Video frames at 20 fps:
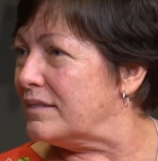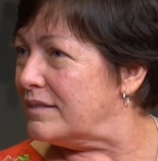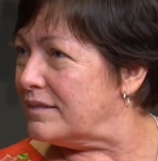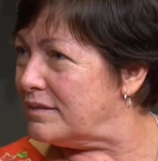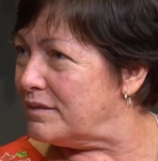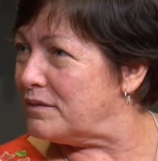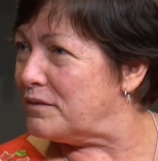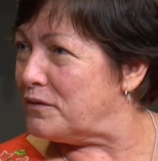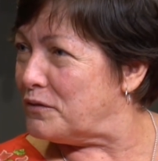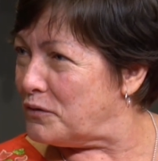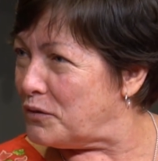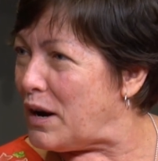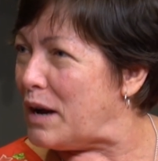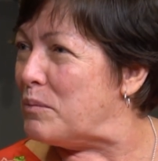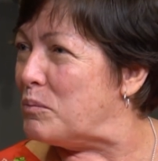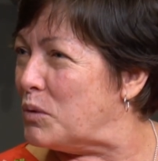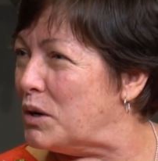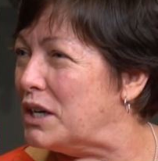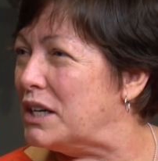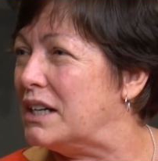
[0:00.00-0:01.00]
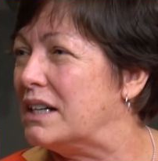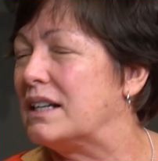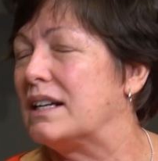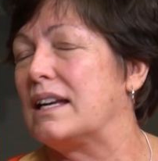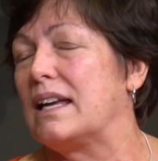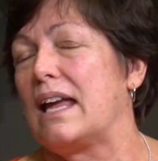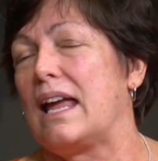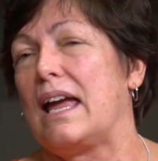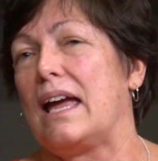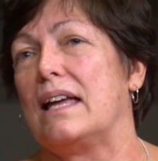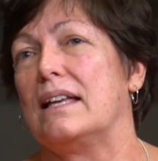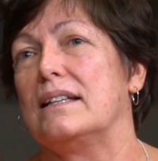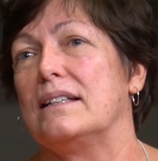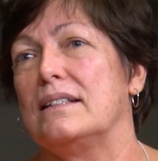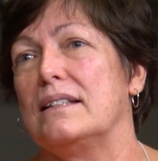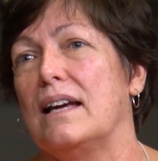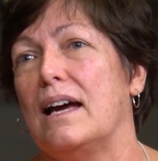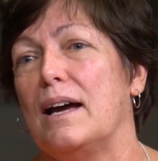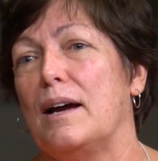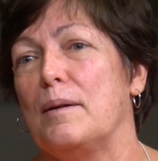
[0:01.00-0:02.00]
yeah framework and,
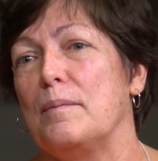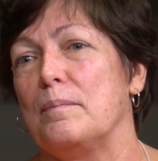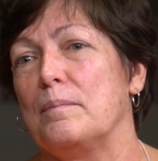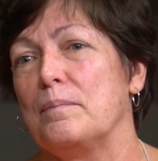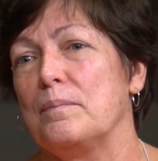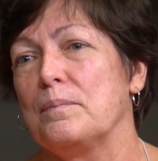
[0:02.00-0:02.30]
um,